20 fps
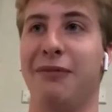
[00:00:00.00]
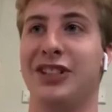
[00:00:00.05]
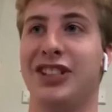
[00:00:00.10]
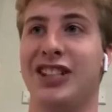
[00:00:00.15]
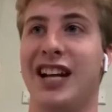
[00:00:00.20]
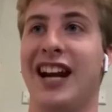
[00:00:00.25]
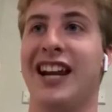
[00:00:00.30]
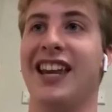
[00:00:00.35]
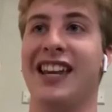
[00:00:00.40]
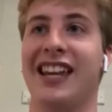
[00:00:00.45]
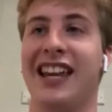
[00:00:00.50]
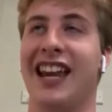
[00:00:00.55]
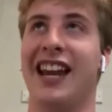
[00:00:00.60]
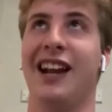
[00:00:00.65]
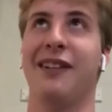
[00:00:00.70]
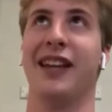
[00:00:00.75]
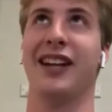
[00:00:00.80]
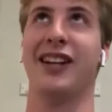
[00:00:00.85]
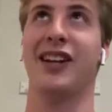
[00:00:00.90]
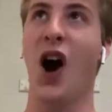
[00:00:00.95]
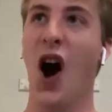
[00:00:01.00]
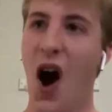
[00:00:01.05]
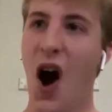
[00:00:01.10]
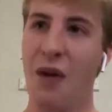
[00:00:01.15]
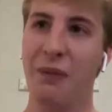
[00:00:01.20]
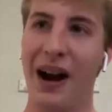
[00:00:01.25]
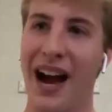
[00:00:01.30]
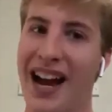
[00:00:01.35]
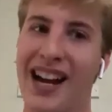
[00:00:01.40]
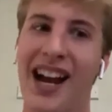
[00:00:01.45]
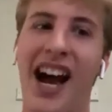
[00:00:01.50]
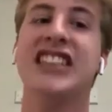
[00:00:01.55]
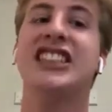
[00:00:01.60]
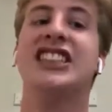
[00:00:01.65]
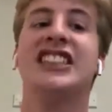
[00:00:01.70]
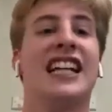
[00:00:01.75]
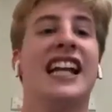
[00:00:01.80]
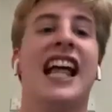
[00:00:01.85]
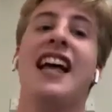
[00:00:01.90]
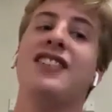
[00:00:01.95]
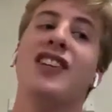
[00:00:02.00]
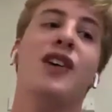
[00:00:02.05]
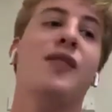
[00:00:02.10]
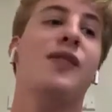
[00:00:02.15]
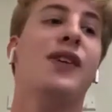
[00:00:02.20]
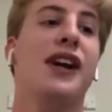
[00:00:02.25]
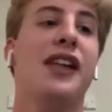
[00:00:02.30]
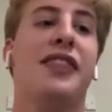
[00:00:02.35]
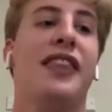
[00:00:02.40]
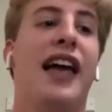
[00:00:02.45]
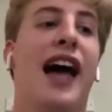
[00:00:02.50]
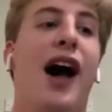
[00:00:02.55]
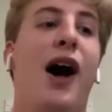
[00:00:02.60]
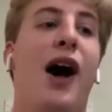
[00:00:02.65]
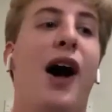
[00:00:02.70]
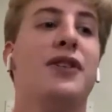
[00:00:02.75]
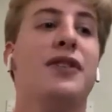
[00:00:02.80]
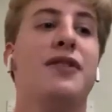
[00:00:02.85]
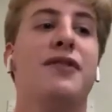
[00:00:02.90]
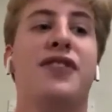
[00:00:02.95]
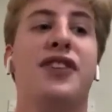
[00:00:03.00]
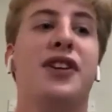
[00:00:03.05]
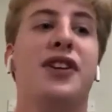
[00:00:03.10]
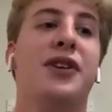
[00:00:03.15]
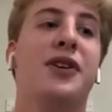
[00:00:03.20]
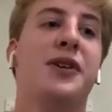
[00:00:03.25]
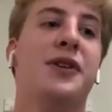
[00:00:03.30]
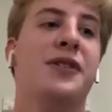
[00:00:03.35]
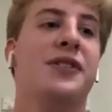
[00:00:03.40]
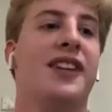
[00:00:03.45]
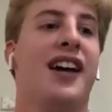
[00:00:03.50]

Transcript: checking it and like, oh my gosh, it has over a thousand views.